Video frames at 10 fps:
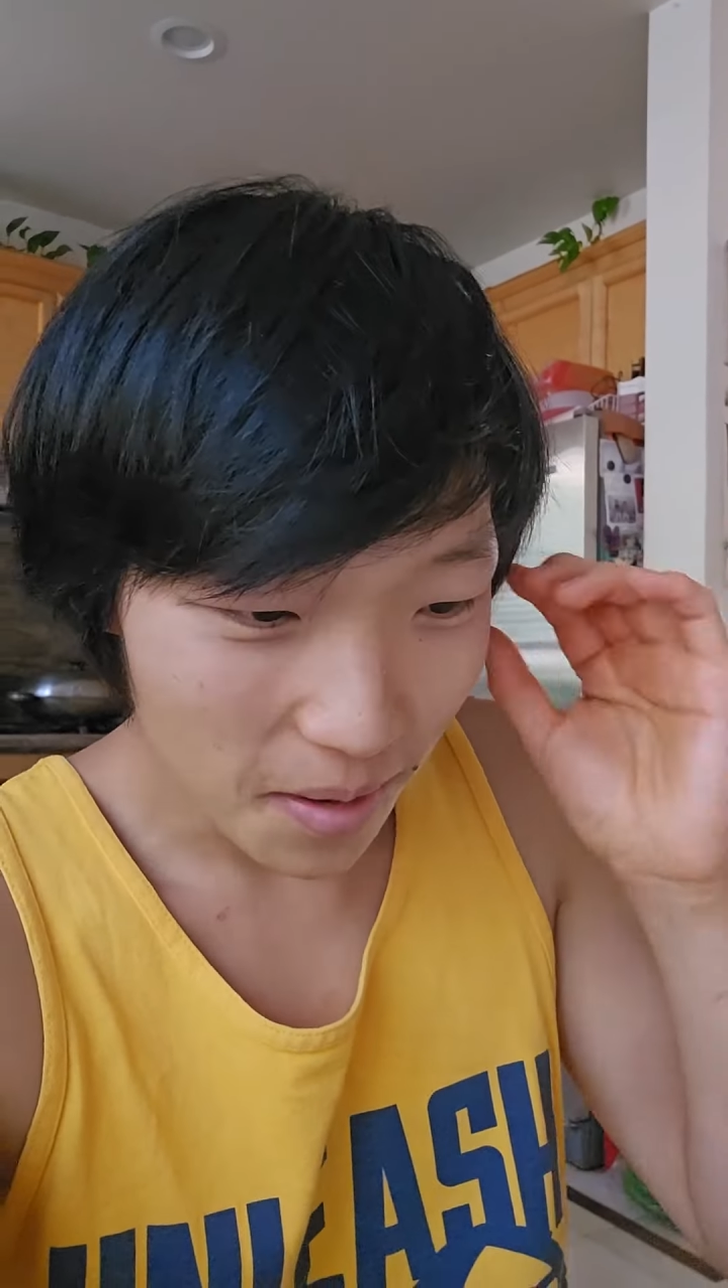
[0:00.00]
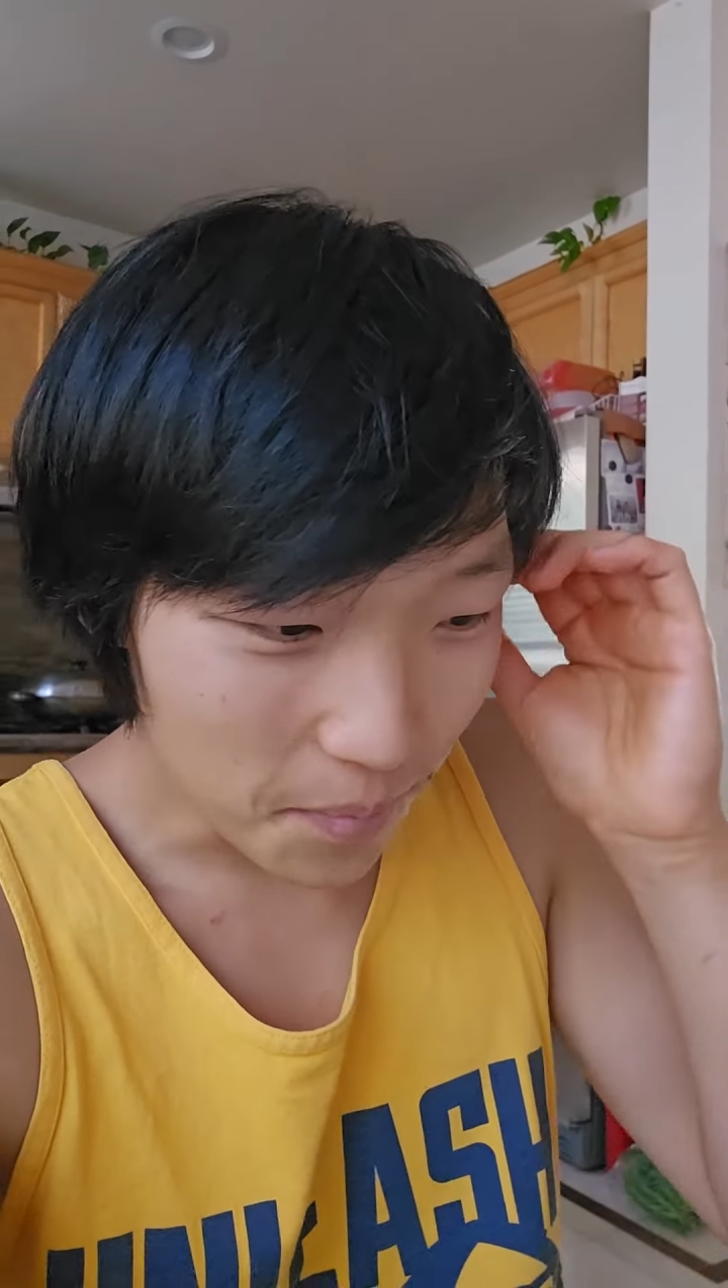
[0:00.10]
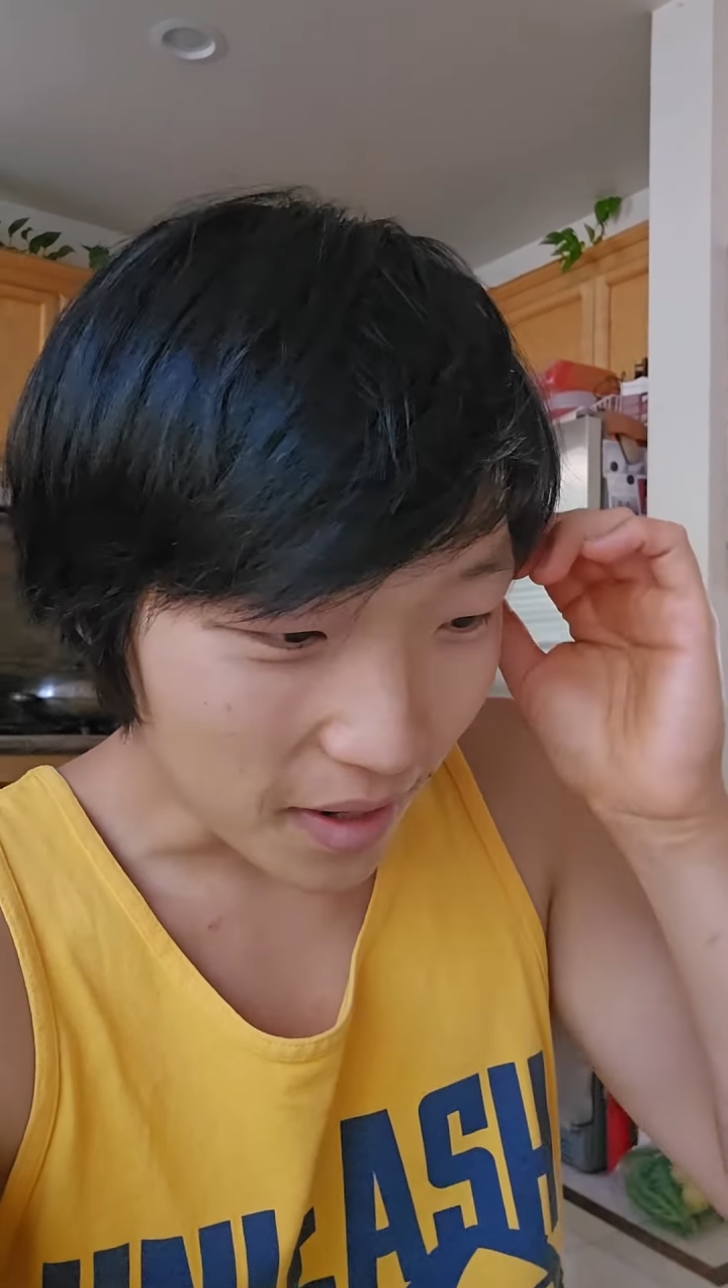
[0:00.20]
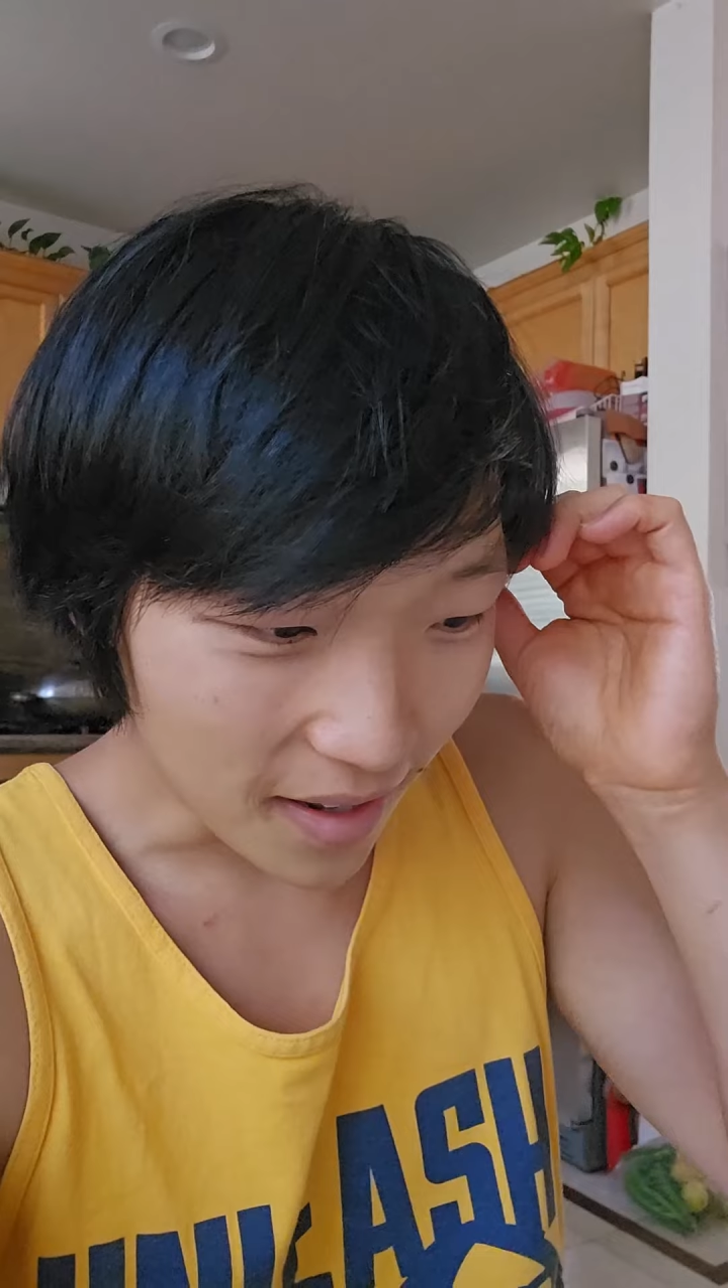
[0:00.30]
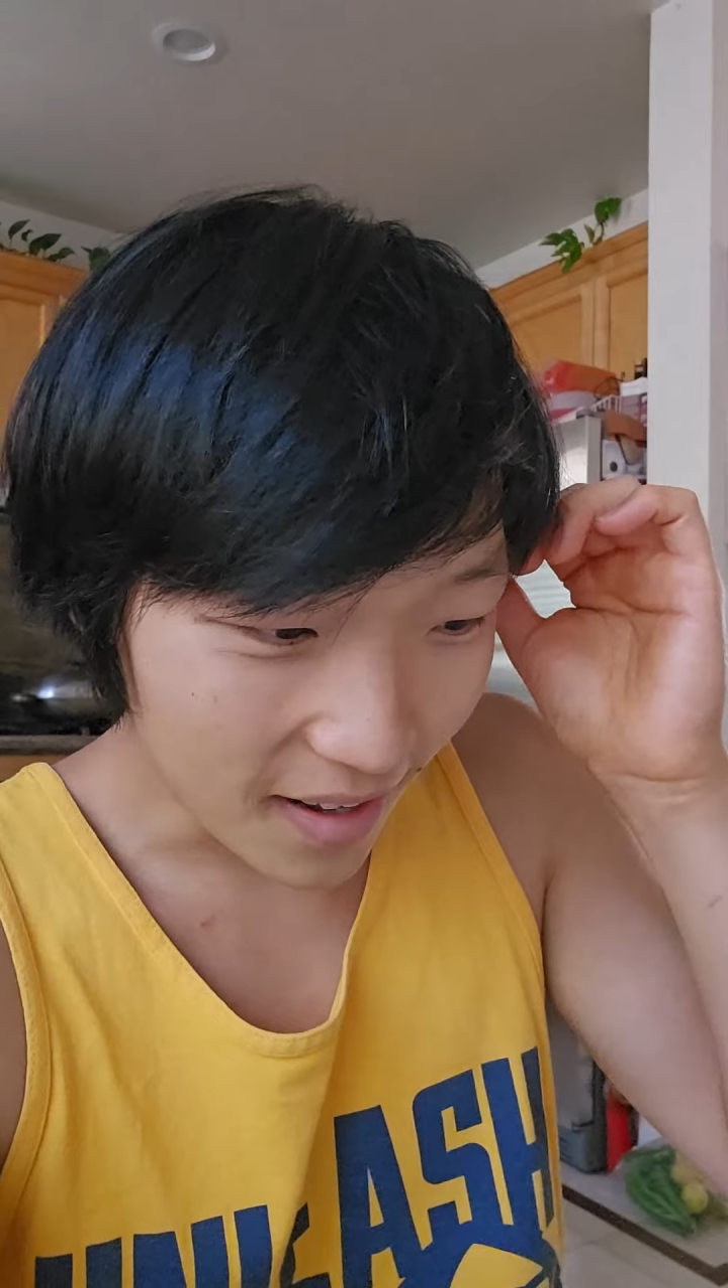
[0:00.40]

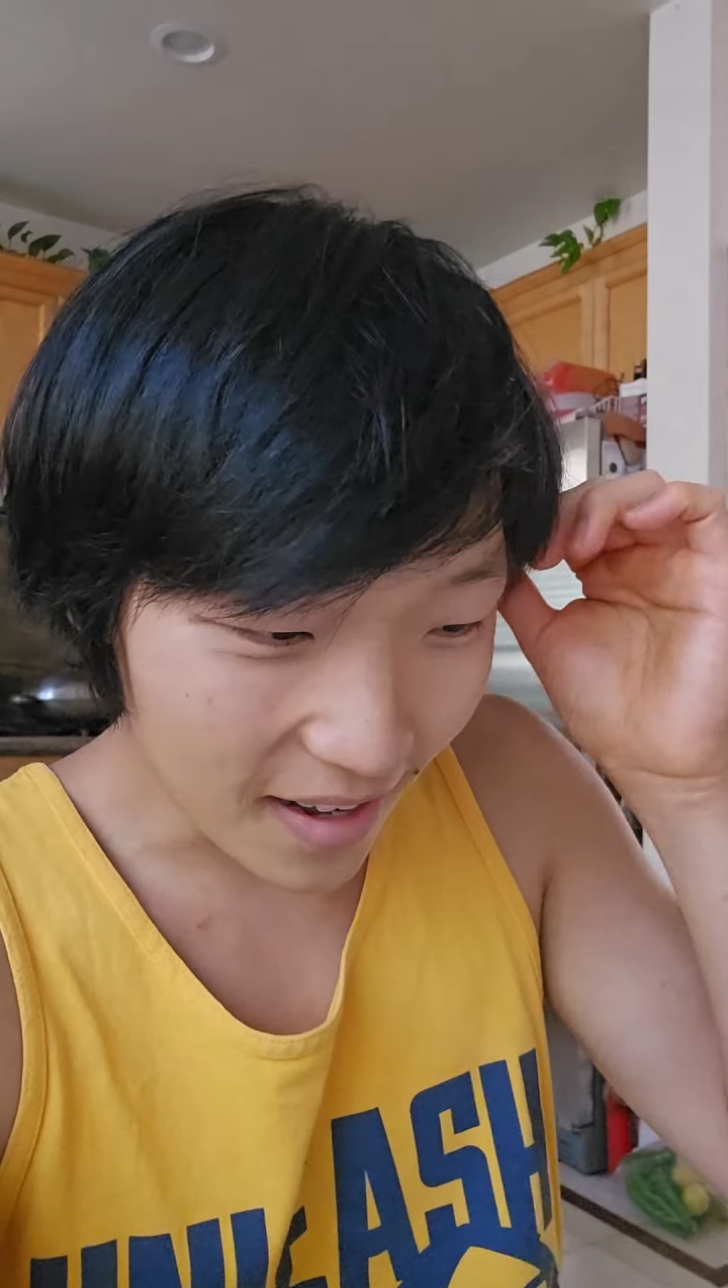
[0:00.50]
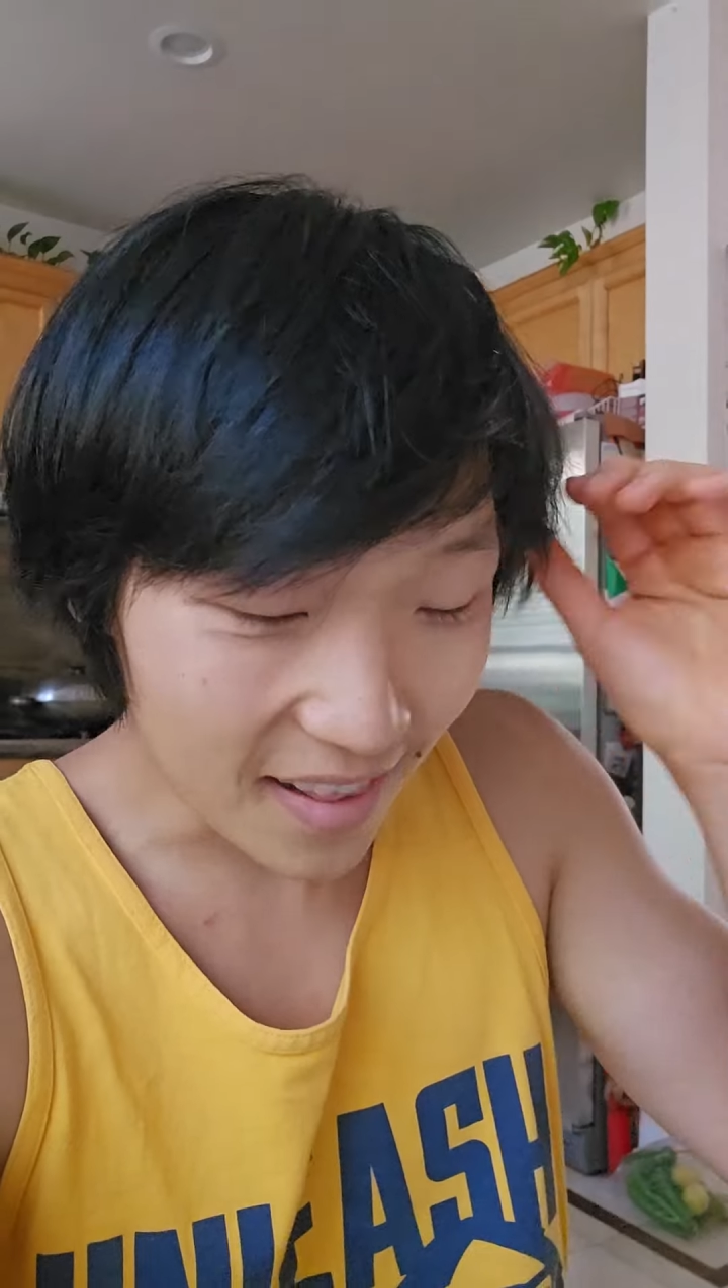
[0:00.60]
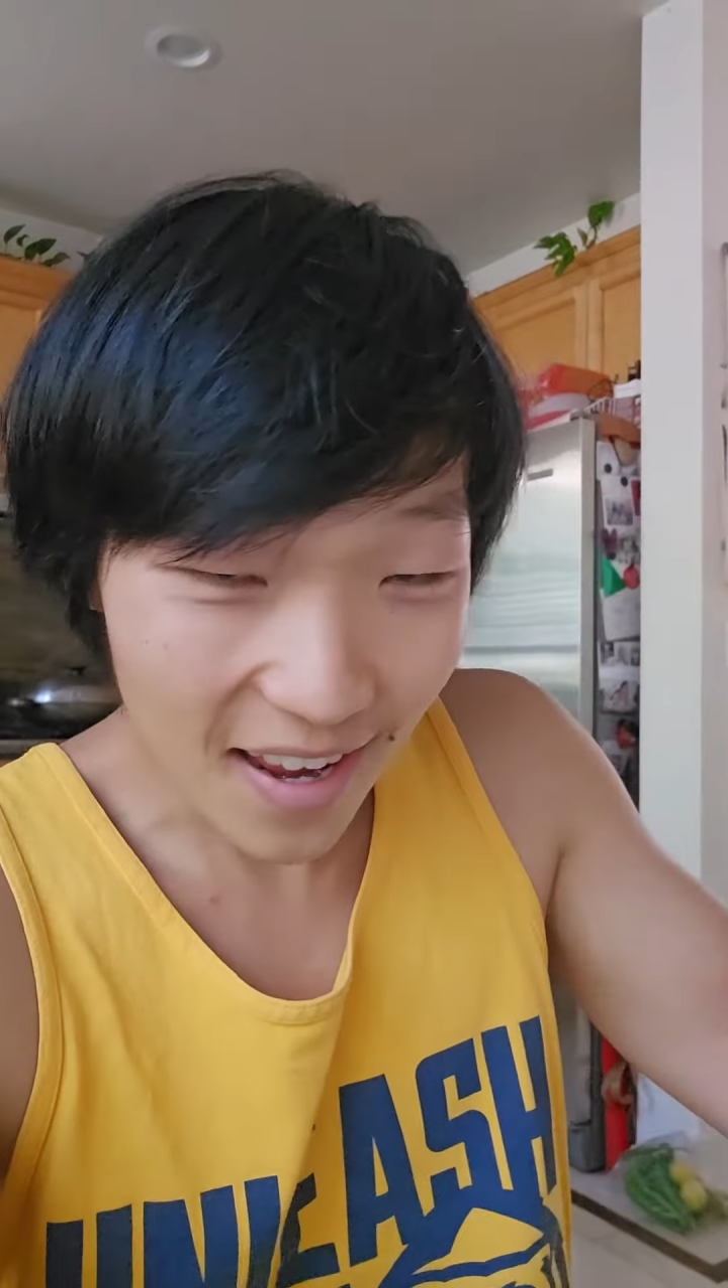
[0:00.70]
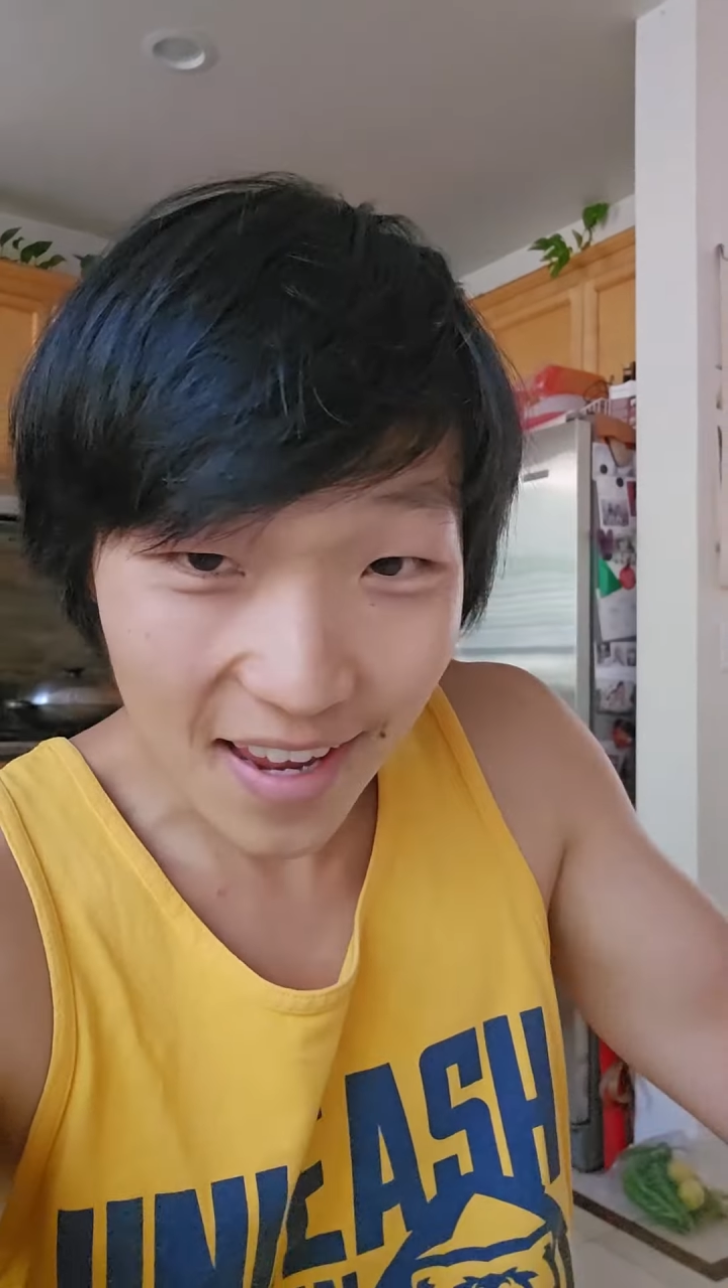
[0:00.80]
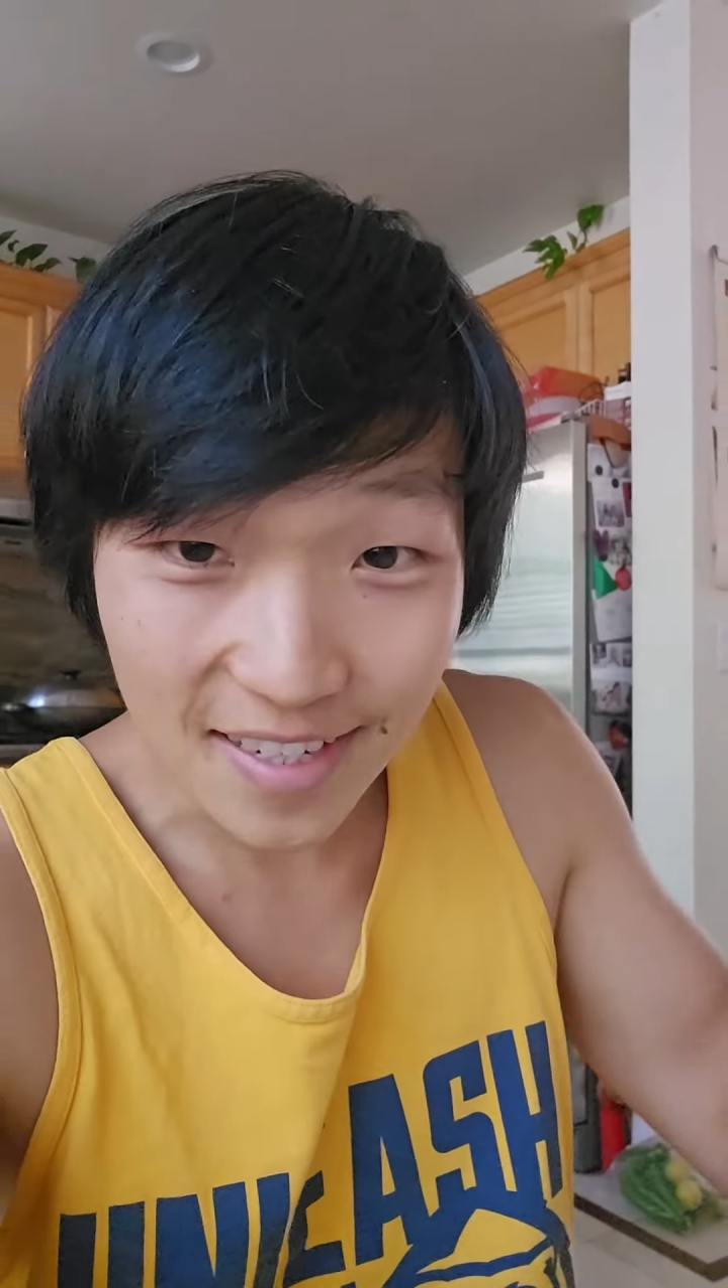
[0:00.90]
But
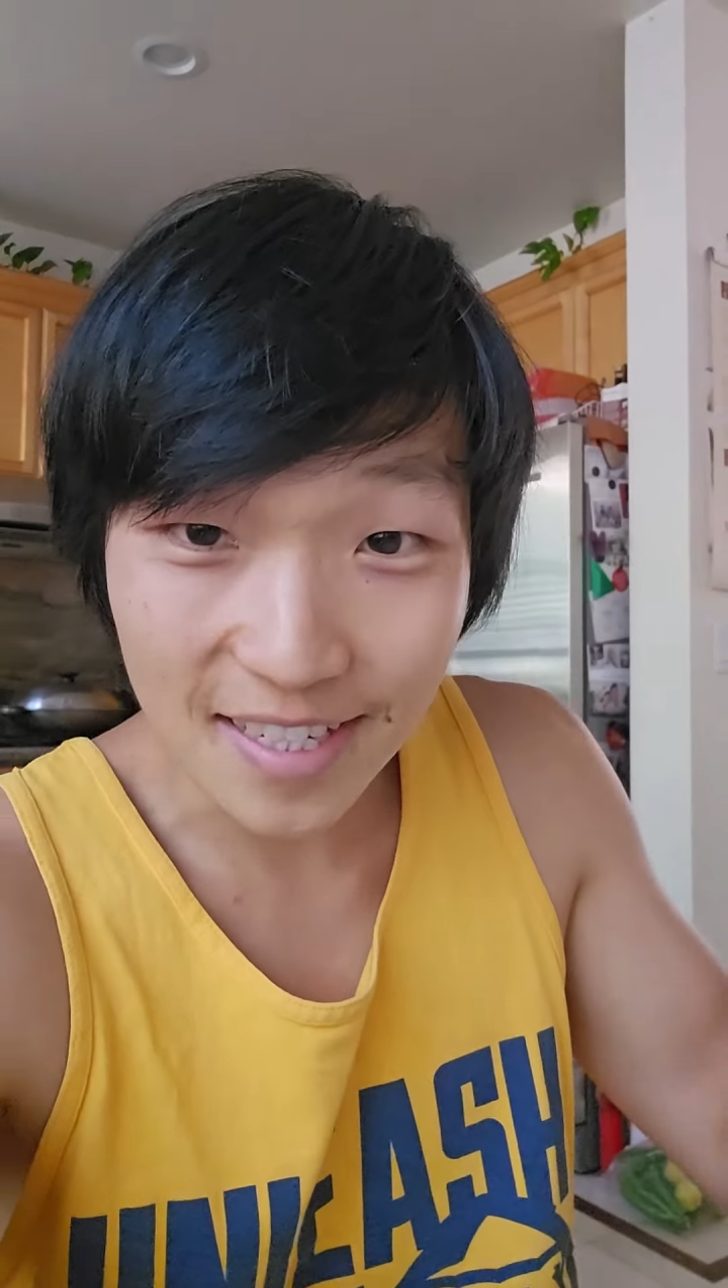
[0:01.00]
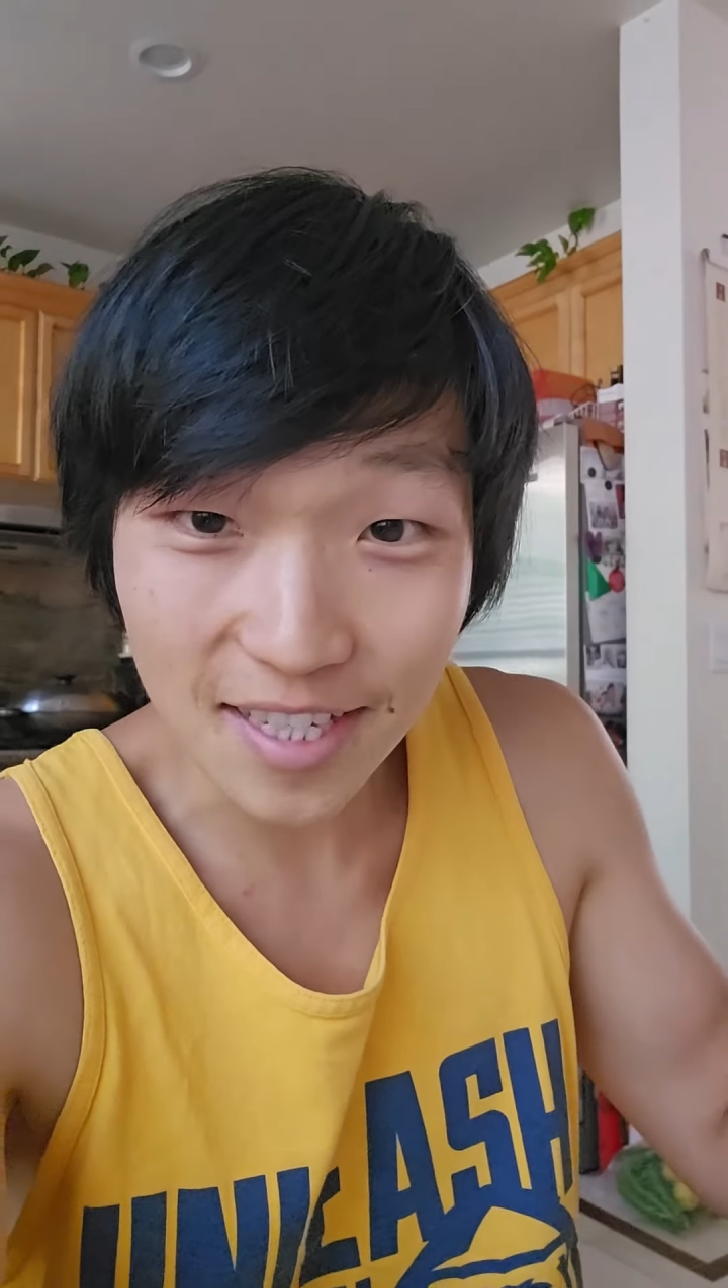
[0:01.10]
in that case,